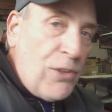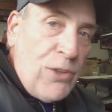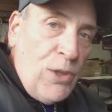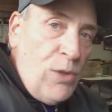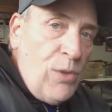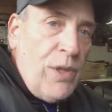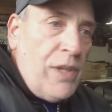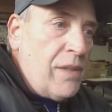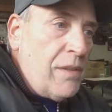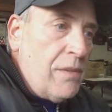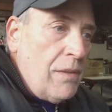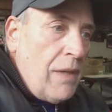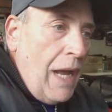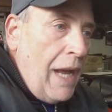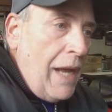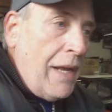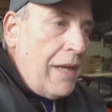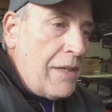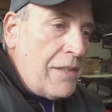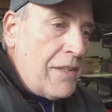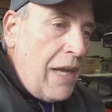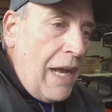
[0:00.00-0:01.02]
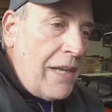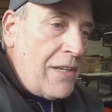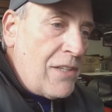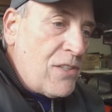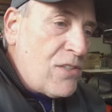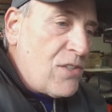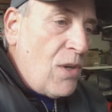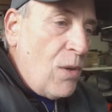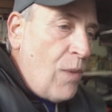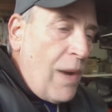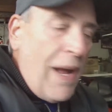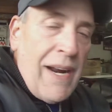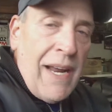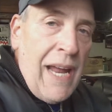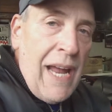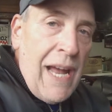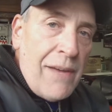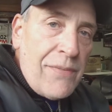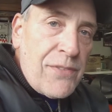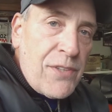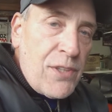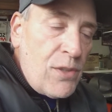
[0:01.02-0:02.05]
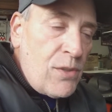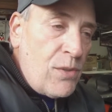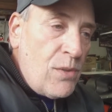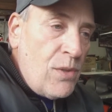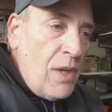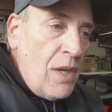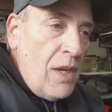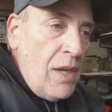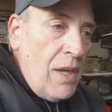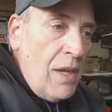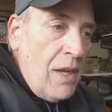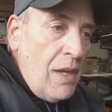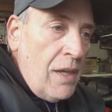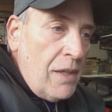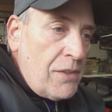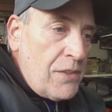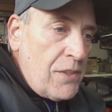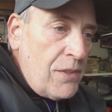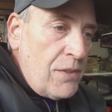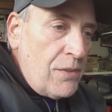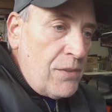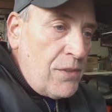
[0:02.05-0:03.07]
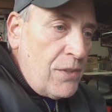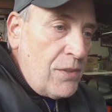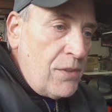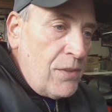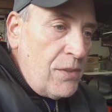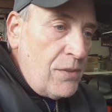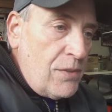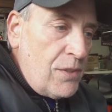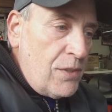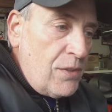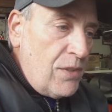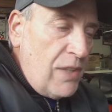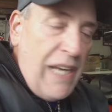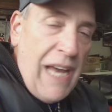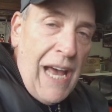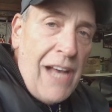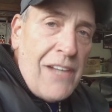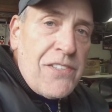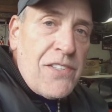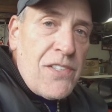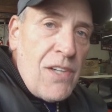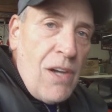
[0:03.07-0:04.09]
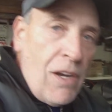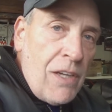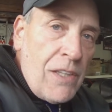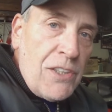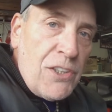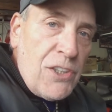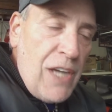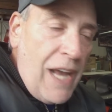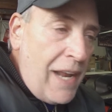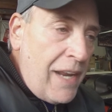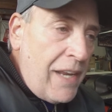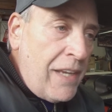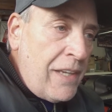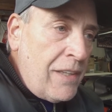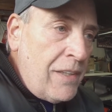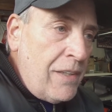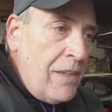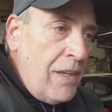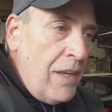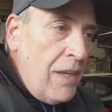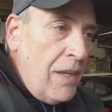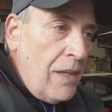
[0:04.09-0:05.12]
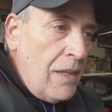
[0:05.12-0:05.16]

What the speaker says: tune it. I just don't want to have to guess on jetting.